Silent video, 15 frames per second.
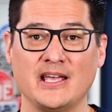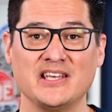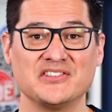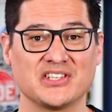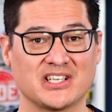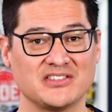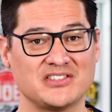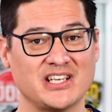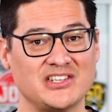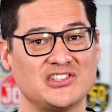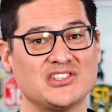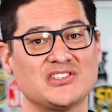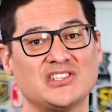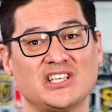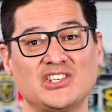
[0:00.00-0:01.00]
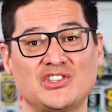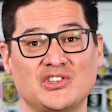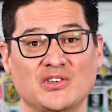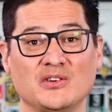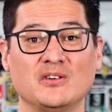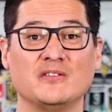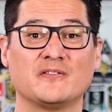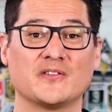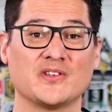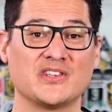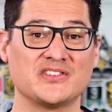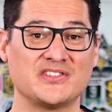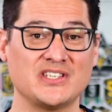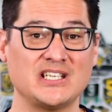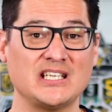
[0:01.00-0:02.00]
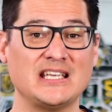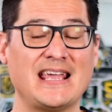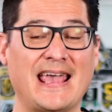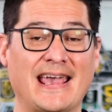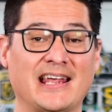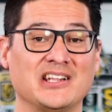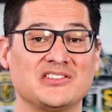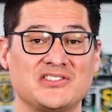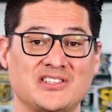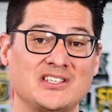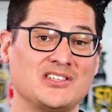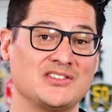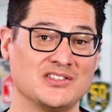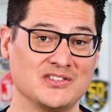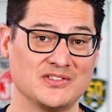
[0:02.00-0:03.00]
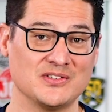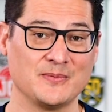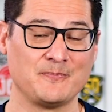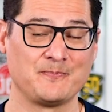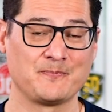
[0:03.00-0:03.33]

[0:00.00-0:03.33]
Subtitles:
is a contentious issue for the city and its citizens.